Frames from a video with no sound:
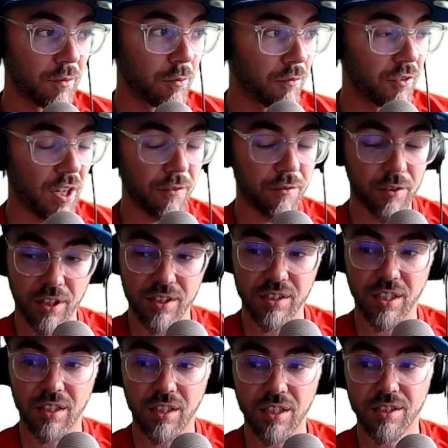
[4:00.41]
We've definitely
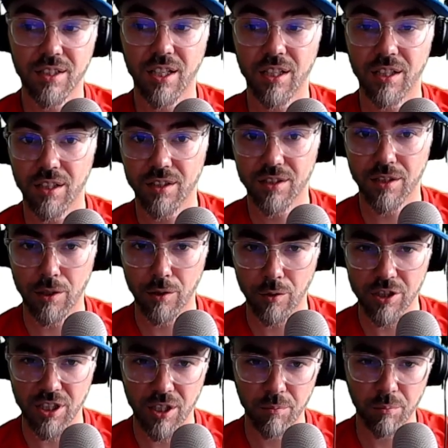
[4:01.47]
seen his kicking
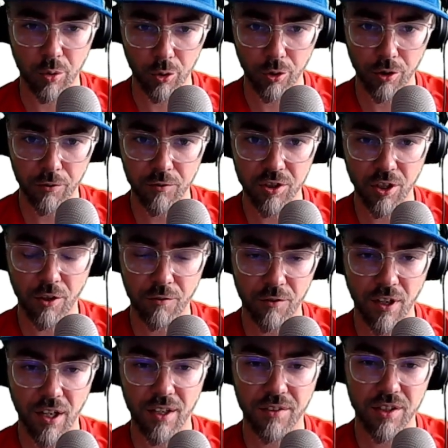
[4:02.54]
skills improve so
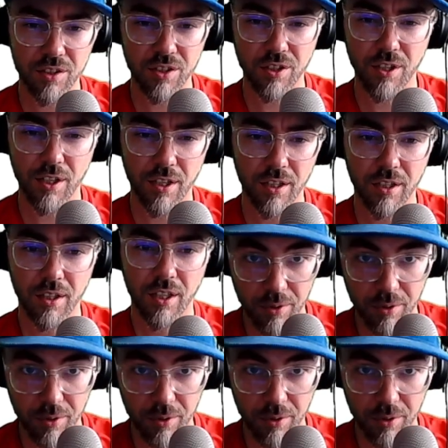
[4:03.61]
far this year.